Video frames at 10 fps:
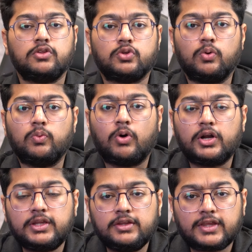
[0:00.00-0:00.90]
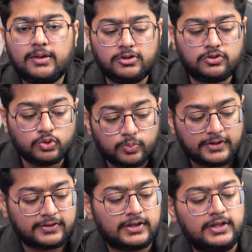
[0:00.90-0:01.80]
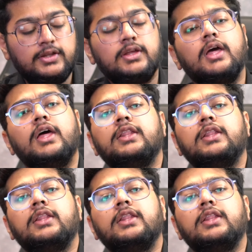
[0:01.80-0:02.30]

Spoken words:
So what these cables do basically,